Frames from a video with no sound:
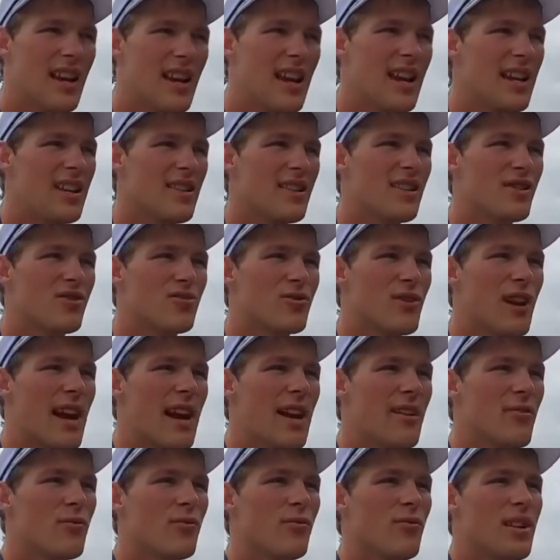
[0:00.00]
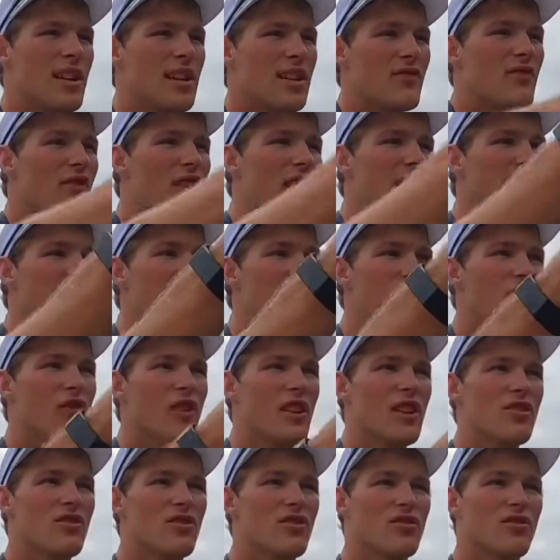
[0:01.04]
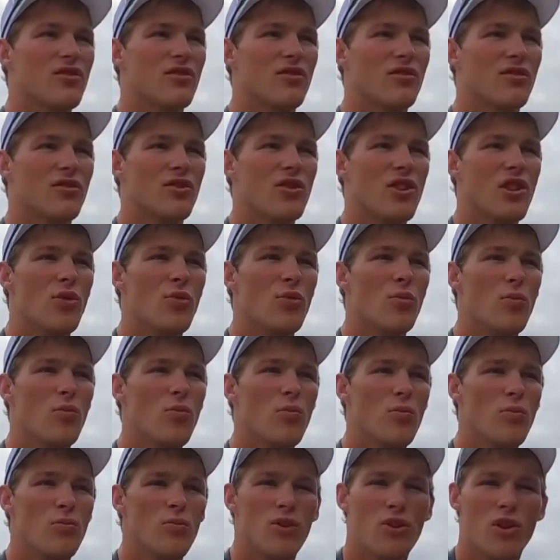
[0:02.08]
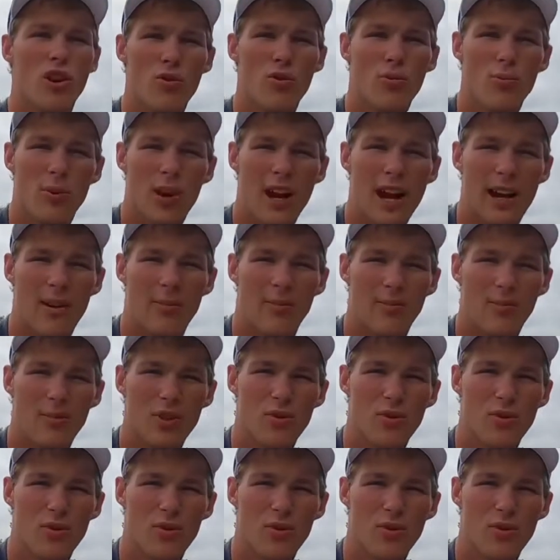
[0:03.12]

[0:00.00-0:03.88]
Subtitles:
And this drag will make fighting fish no problem.